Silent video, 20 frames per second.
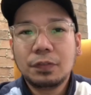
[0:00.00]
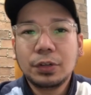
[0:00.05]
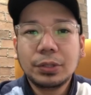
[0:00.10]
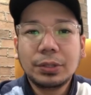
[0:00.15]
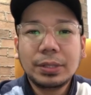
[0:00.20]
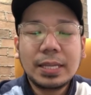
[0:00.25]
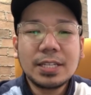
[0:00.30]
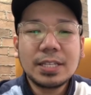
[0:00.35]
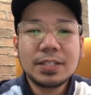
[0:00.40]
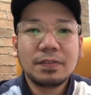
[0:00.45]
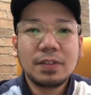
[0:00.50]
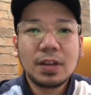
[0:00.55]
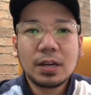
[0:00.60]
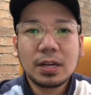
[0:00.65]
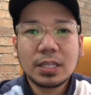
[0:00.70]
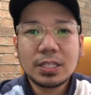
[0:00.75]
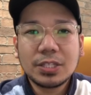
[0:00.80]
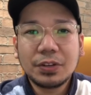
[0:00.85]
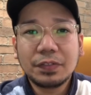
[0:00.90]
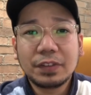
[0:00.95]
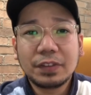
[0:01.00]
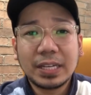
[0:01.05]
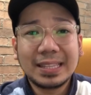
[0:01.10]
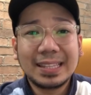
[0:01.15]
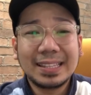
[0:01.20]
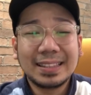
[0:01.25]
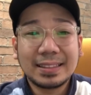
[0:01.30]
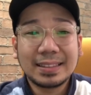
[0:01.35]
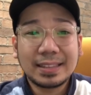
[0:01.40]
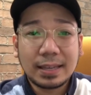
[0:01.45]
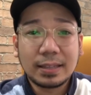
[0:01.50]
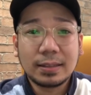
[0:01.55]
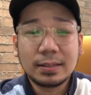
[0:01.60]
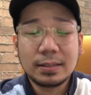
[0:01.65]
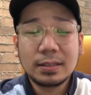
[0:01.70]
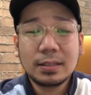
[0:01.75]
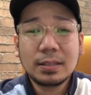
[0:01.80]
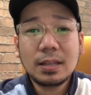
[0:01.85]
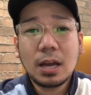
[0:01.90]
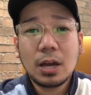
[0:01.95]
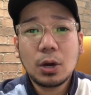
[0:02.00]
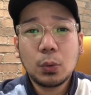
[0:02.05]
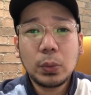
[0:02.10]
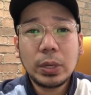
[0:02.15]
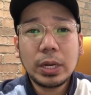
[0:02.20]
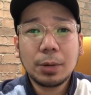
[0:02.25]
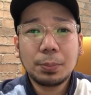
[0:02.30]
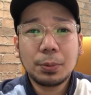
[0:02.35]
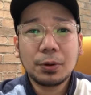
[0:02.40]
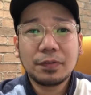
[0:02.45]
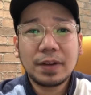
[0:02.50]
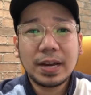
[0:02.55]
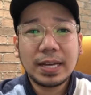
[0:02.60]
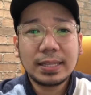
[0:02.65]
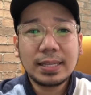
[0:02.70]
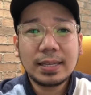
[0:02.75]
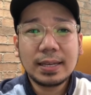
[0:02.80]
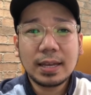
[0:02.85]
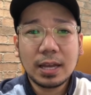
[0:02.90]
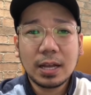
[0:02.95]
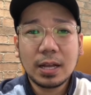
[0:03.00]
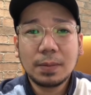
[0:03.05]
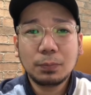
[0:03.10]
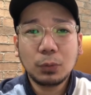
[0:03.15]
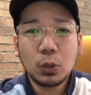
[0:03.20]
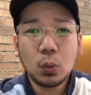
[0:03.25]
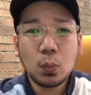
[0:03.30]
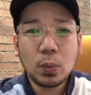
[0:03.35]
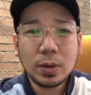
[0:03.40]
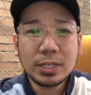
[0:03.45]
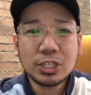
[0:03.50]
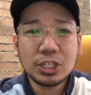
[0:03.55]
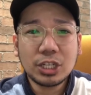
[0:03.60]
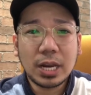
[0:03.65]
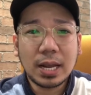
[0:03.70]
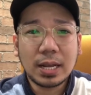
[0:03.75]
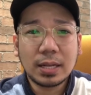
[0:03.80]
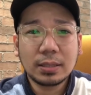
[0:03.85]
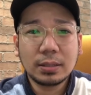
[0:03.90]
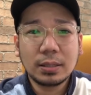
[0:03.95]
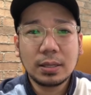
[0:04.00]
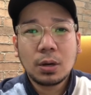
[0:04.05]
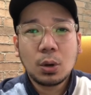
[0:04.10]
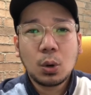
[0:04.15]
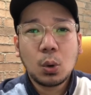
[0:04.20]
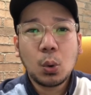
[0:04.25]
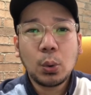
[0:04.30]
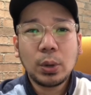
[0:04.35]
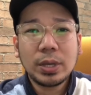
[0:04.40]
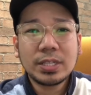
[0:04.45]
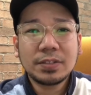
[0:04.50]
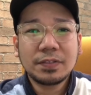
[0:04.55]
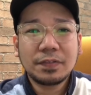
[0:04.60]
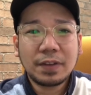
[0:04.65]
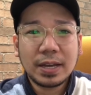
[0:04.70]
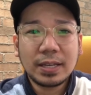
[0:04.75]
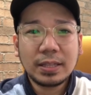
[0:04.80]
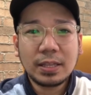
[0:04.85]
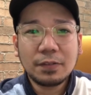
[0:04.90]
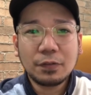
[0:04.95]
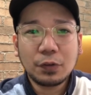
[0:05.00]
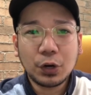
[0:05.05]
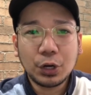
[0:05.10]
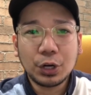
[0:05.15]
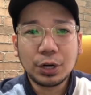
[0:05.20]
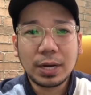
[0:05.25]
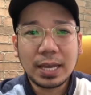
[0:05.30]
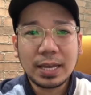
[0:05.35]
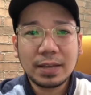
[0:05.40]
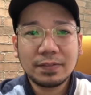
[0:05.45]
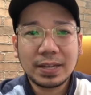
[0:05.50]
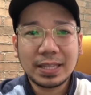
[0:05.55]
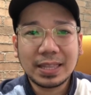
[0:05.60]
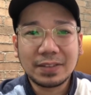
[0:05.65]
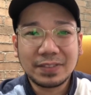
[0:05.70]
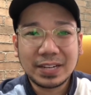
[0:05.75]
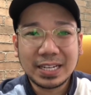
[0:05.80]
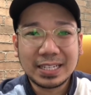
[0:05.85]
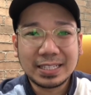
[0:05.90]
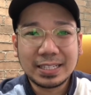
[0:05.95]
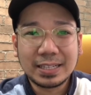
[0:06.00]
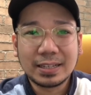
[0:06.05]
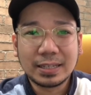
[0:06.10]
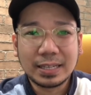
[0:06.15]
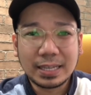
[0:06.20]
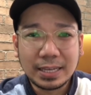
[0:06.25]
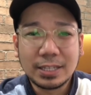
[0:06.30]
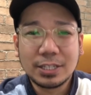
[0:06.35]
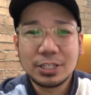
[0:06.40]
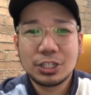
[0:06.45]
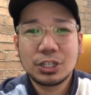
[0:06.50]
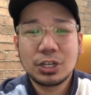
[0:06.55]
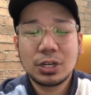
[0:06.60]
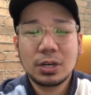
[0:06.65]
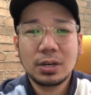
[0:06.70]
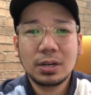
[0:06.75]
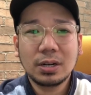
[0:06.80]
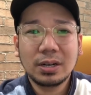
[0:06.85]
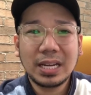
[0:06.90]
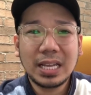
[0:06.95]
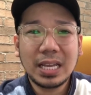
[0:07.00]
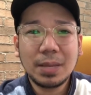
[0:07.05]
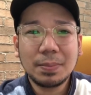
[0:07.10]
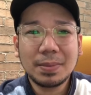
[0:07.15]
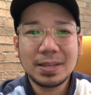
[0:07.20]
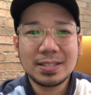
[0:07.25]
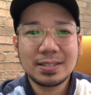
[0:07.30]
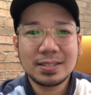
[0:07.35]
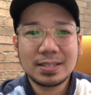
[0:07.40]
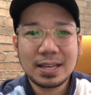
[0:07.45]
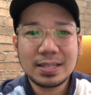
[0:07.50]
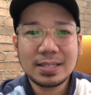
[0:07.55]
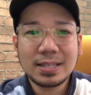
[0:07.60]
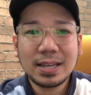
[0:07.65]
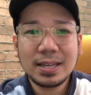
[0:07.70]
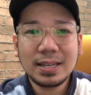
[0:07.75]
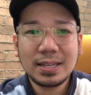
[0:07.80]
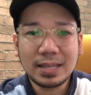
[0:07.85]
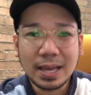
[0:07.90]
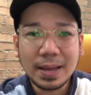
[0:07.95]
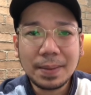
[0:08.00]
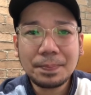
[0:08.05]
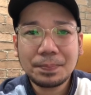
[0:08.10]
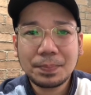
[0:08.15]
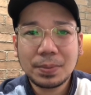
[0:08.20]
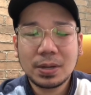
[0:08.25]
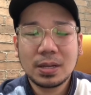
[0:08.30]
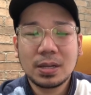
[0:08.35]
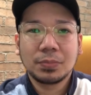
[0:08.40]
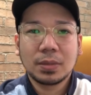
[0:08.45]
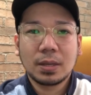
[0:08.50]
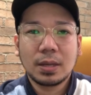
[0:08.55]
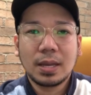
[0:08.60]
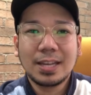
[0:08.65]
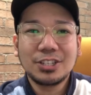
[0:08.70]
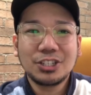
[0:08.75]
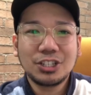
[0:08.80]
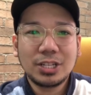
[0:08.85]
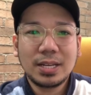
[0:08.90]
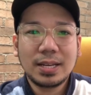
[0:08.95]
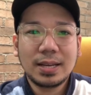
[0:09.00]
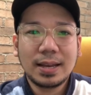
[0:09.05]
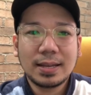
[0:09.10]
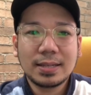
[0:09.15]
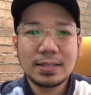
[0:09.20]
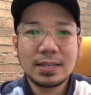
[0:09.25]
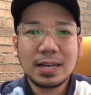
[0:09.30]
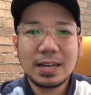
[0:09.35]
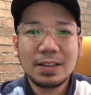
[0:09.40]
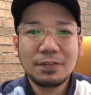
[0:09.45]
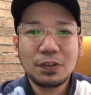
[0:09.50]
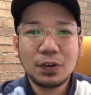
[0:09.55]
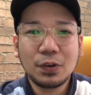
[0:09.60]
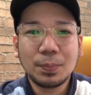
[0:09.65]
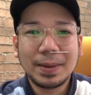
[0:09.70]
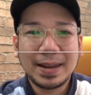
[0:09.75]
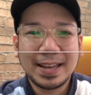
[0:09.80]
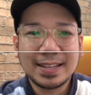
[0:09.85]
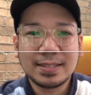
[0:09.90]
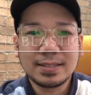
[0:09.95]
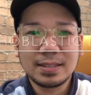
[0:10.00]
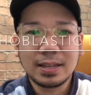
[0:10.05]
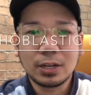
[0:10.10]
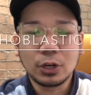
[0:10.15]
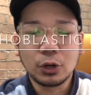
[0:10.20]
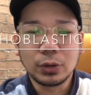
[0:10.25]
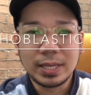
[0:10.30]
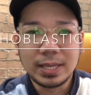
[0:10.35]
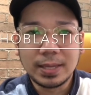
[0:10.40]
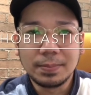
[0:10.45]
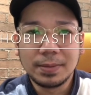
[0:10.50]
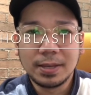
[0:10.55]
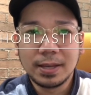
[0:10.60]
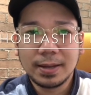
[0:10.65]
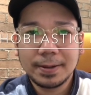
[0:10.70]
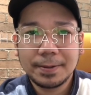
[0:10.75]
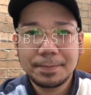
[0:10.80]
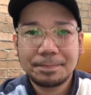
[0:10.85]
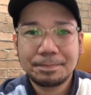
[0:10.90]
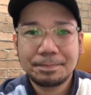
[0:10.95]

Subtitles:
For today's vlog, as you've read in the title, we are providing help to one child who is fighting for her life at a very young age. Her name is Sasai Yap, and she has lymphoblastic leukemia.